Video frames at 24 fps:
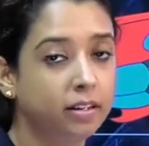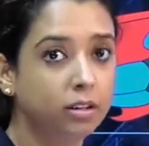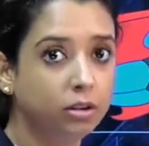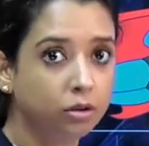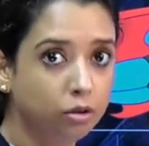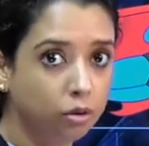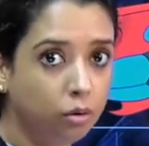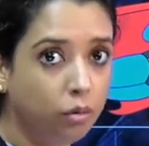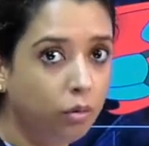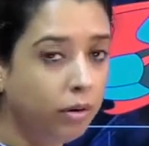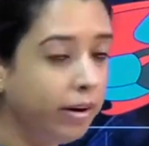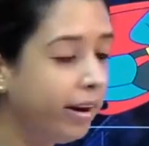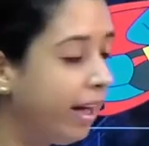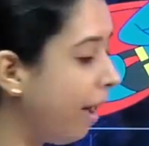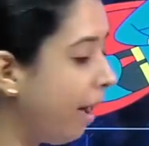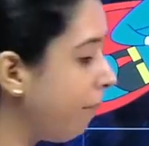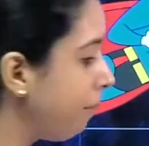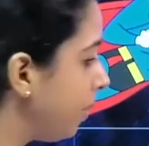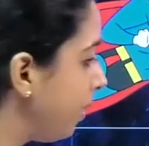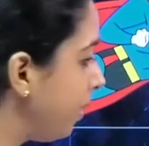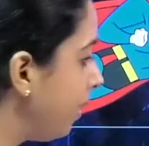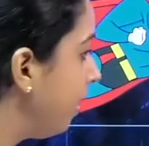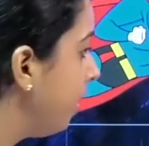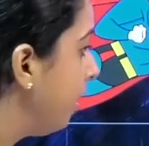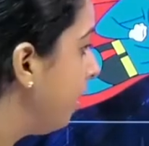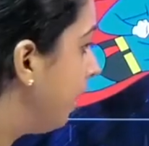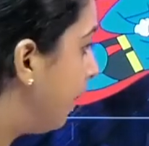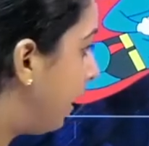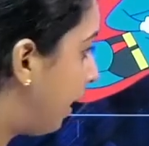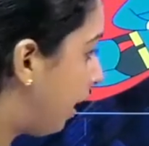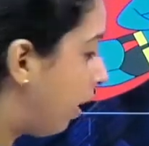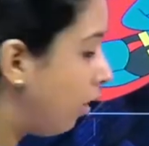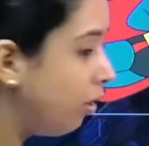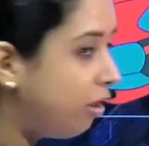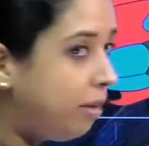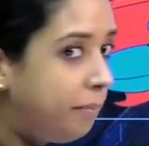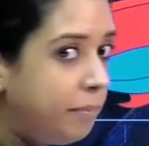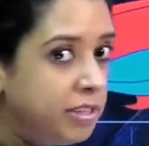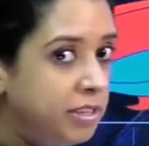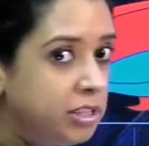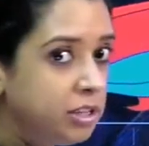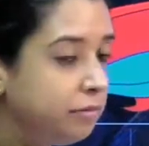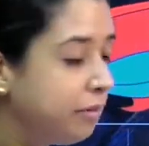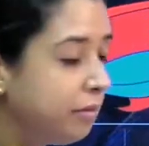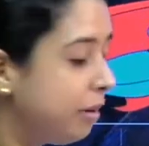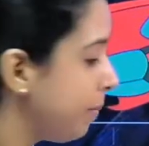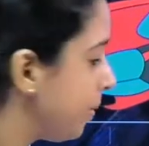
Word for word: So, what happened? How the patient will